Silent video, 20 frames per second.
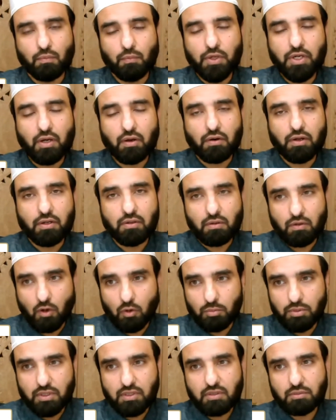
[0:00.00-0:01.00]
We are a
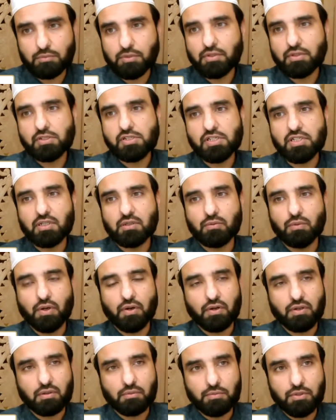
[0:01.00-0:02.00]
global community. We
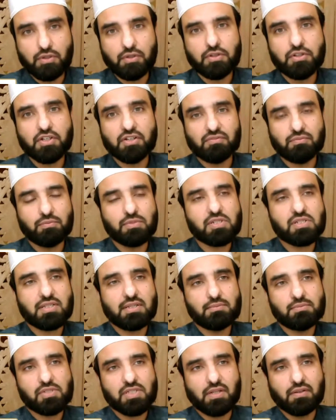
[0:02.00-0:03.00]
are a community of
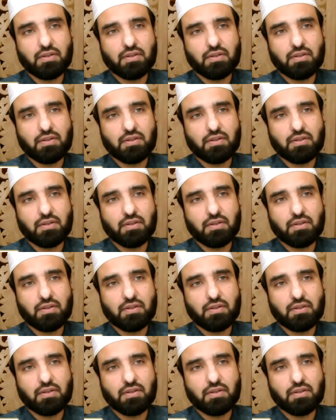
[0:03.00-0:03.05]
Muslims,